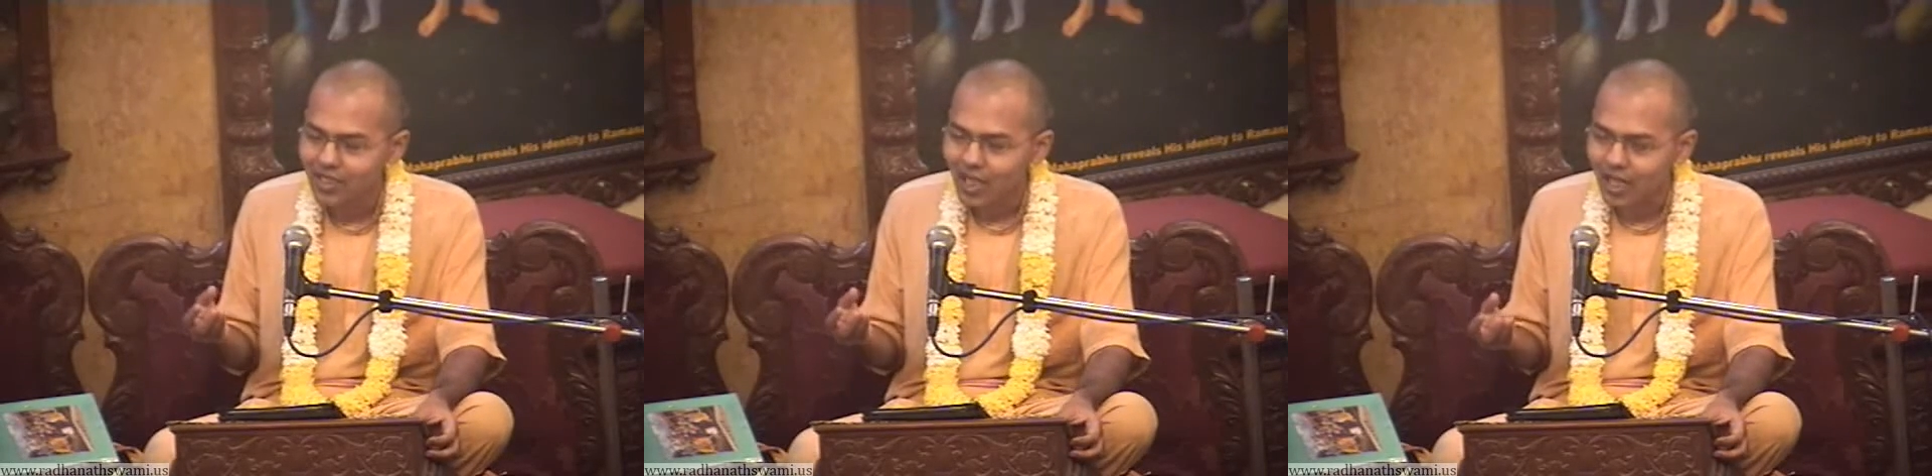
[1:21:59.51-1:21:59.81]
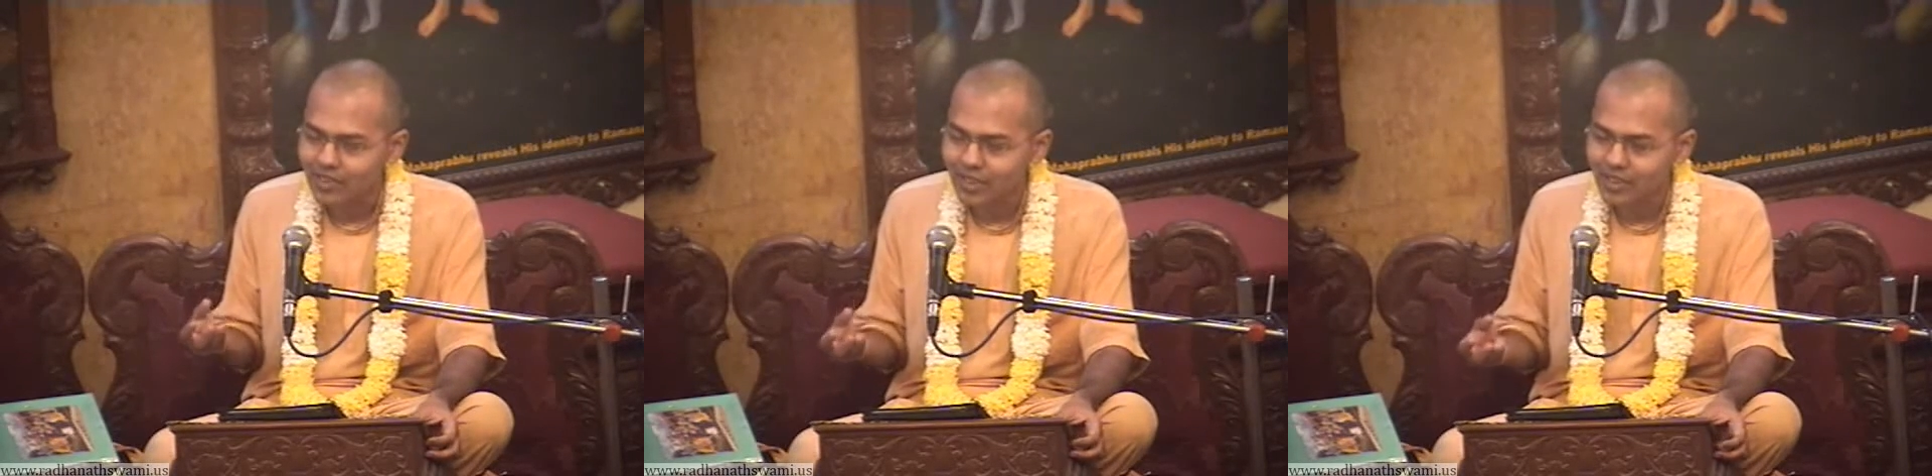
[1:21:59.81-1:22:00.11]

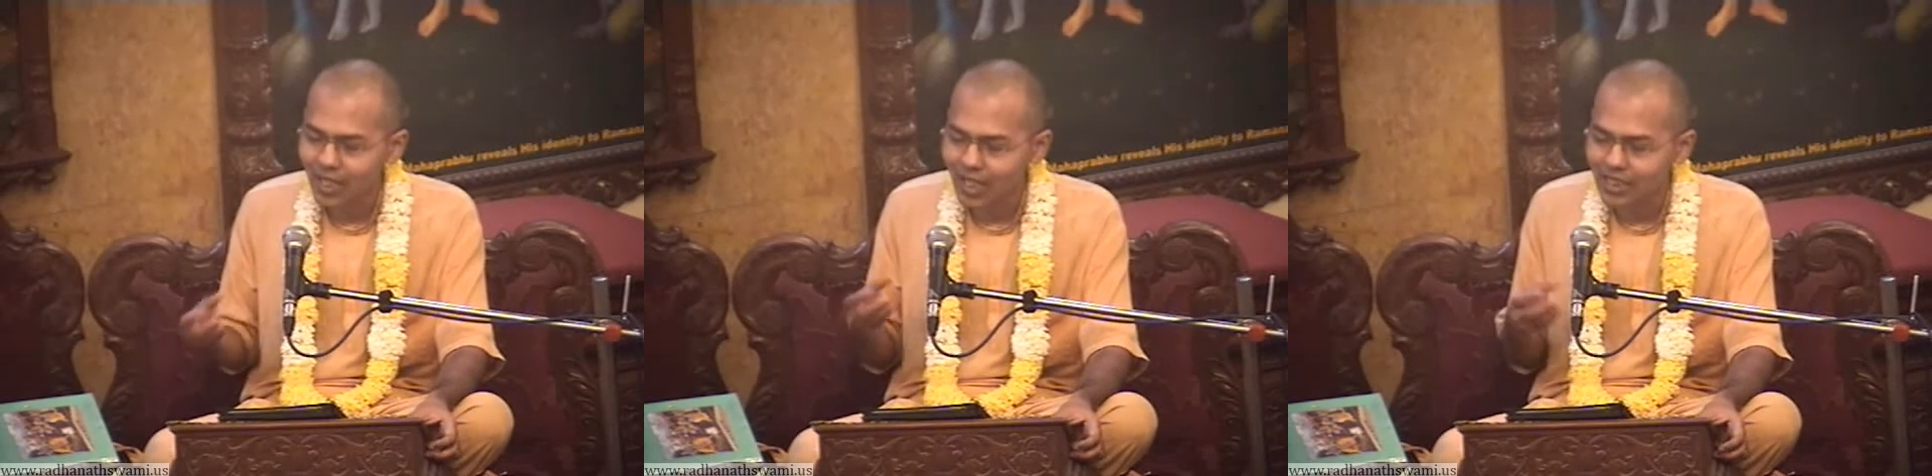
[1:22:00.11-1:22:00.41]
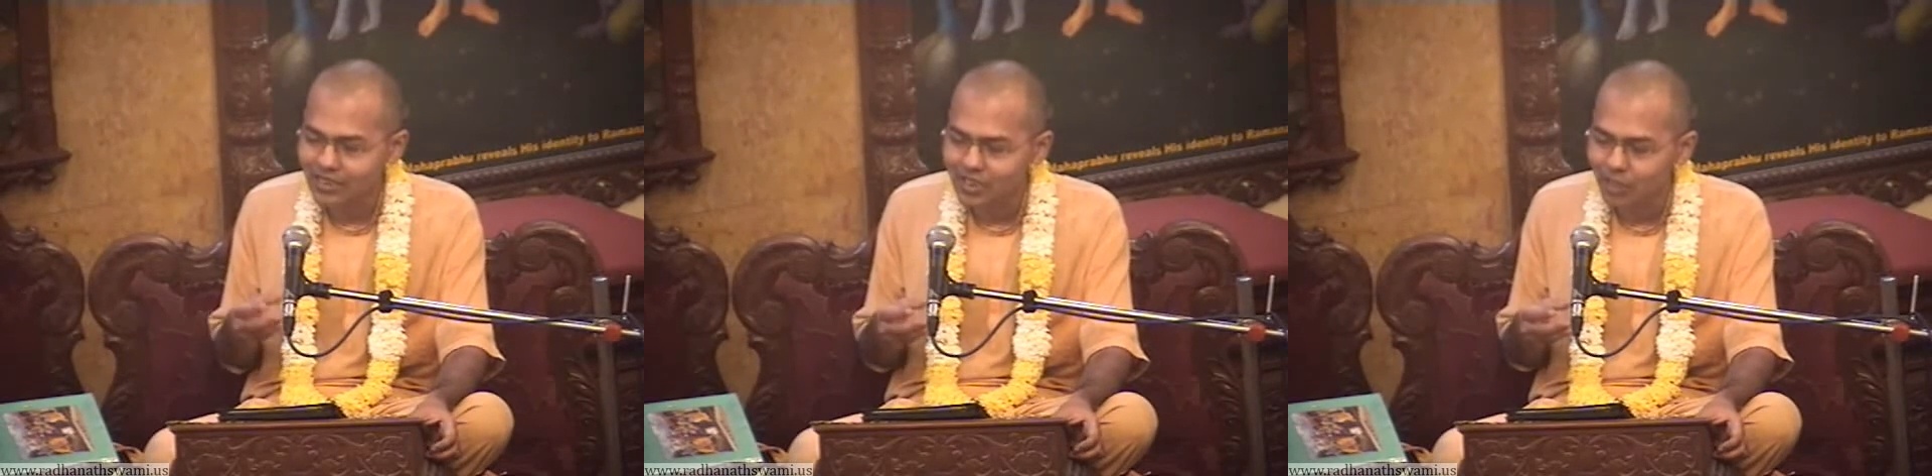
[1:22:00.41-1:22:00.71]
at the
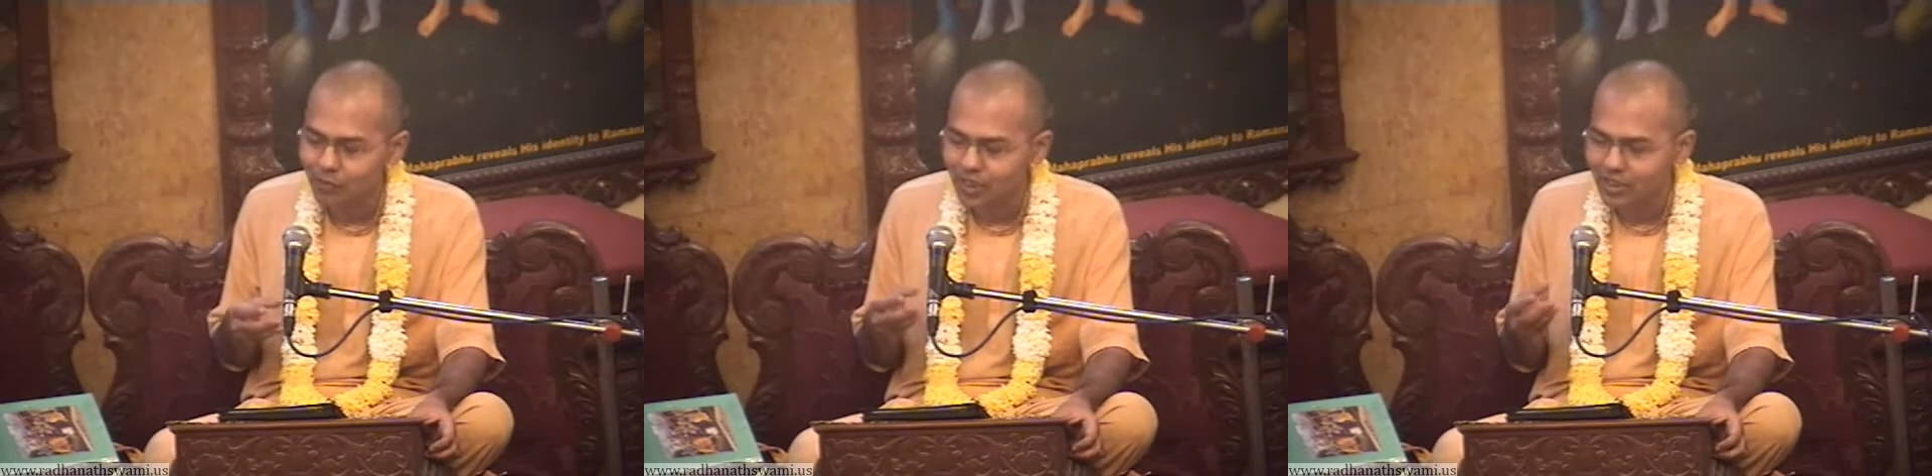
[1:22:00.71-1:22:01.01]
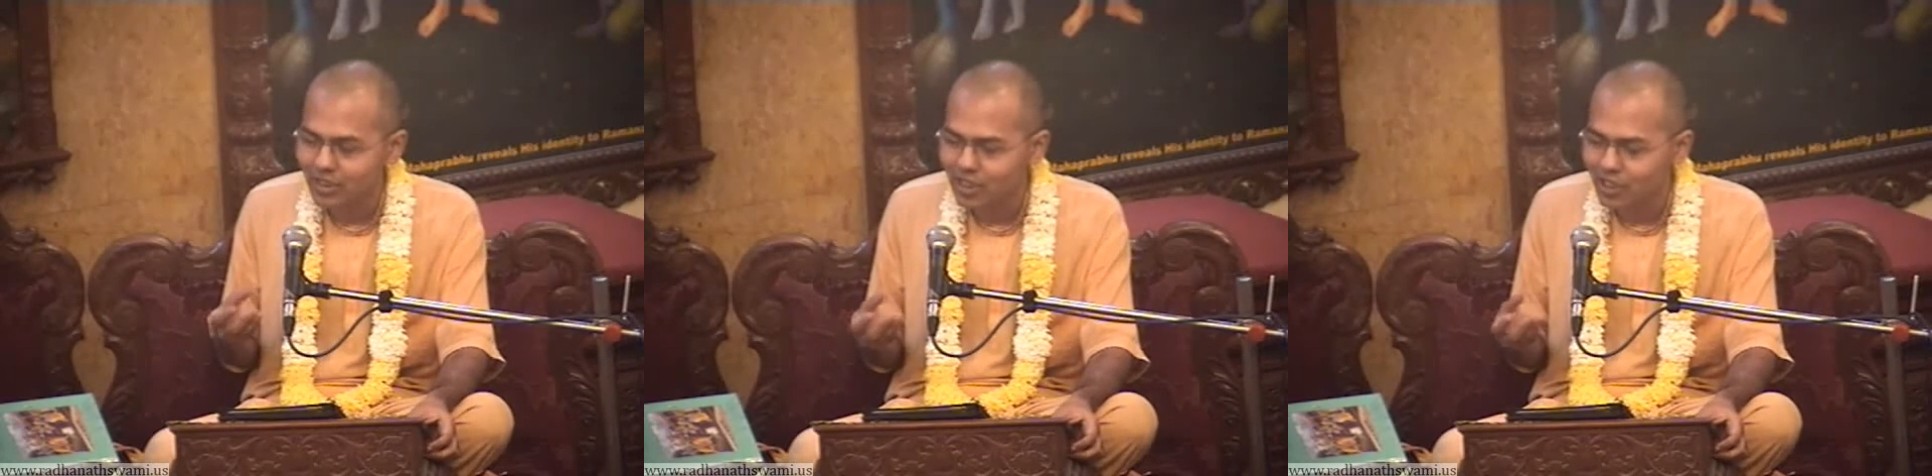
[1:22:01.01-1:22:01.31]
cost of being
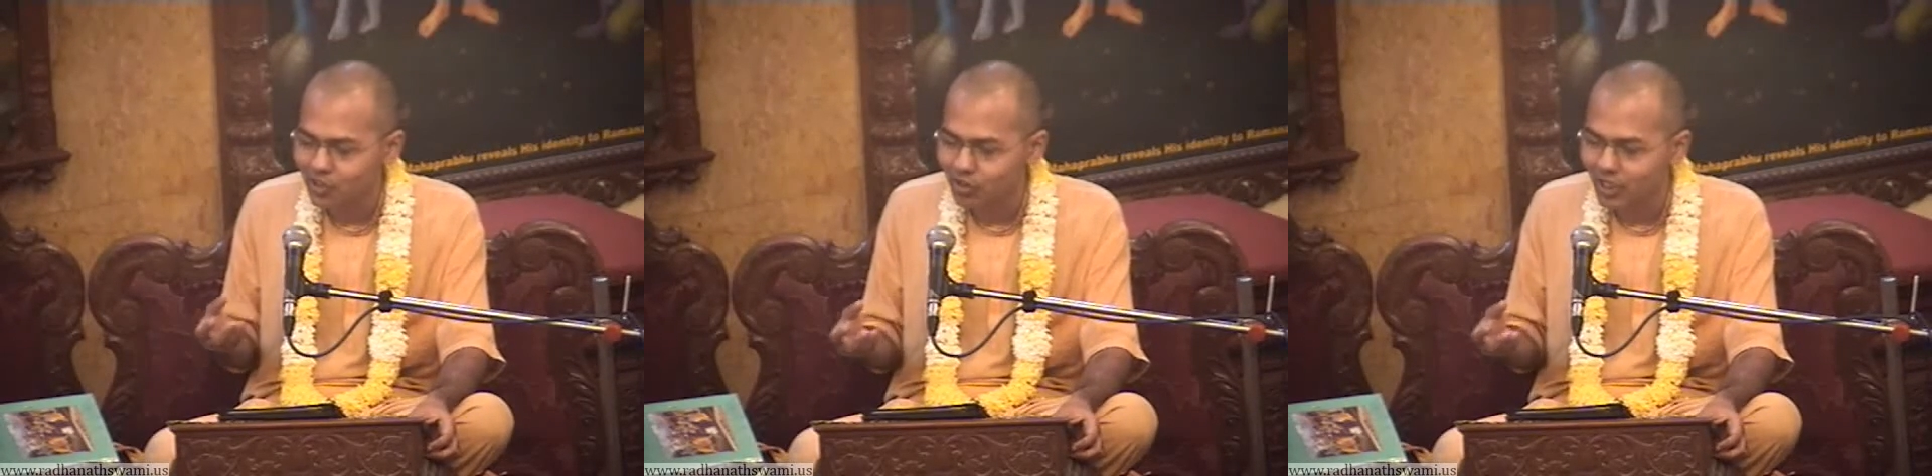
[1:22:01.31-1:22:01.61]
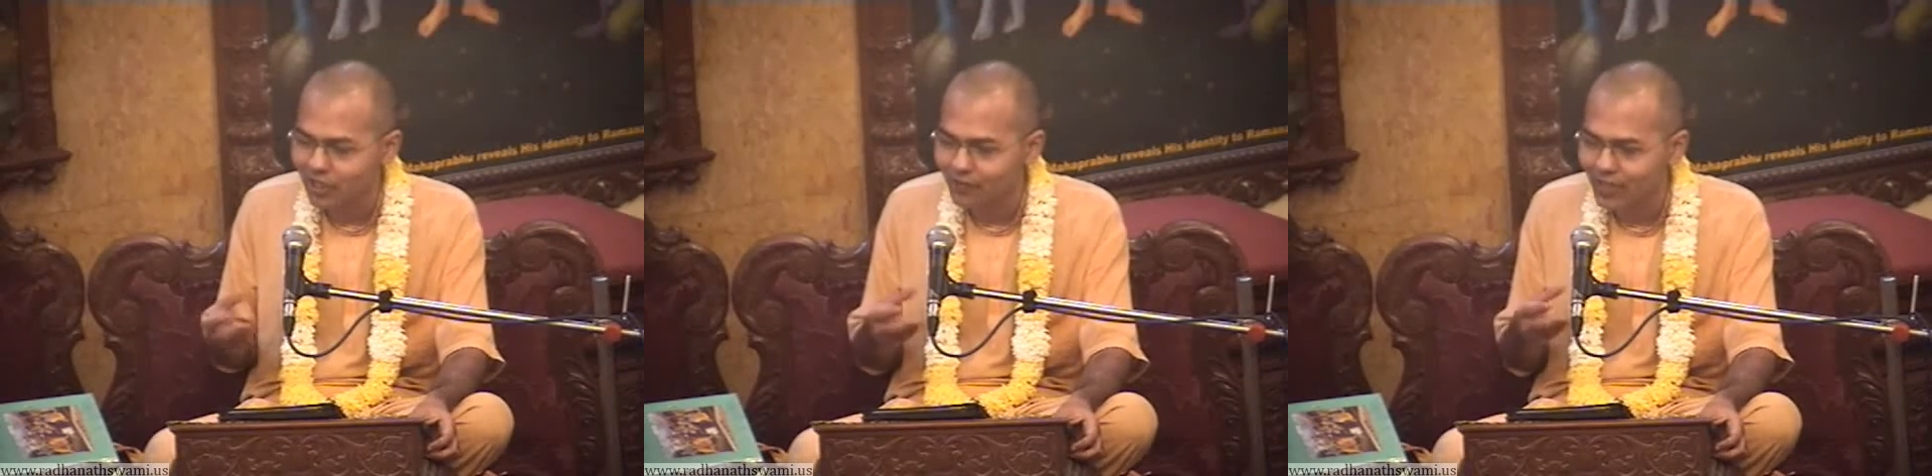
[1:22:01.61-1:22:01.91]
ridiculed
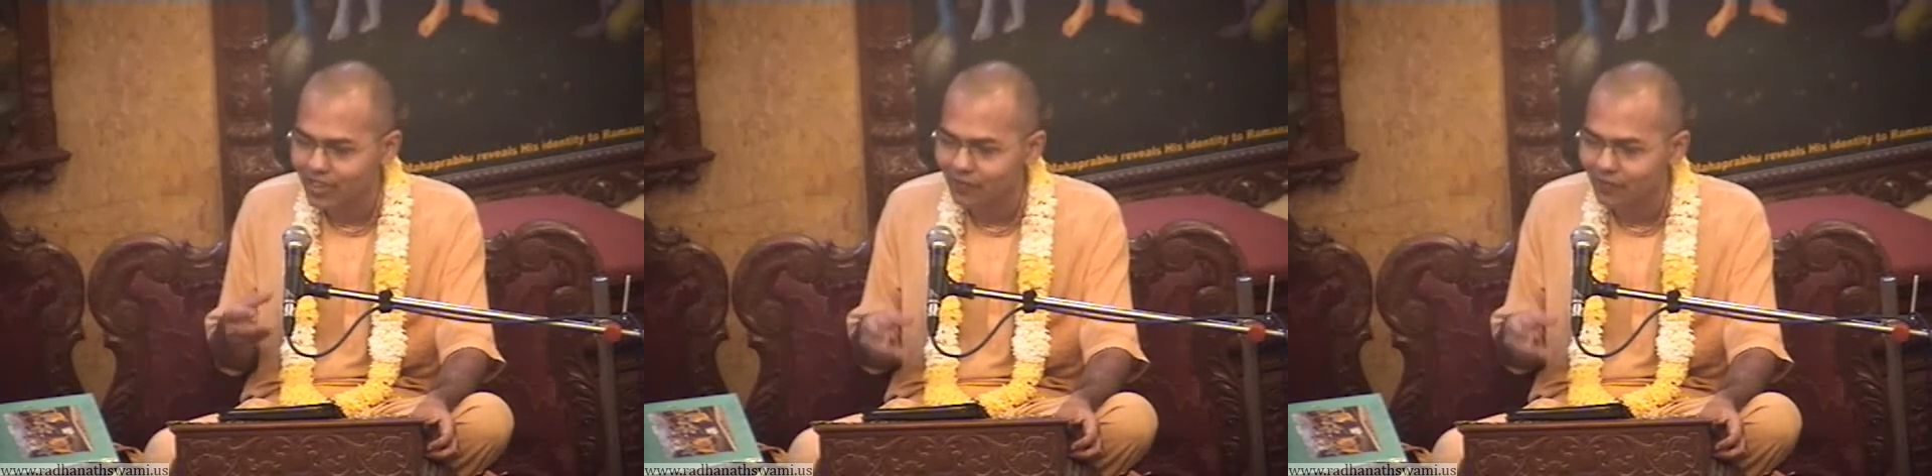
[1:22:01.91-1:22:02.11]
in front of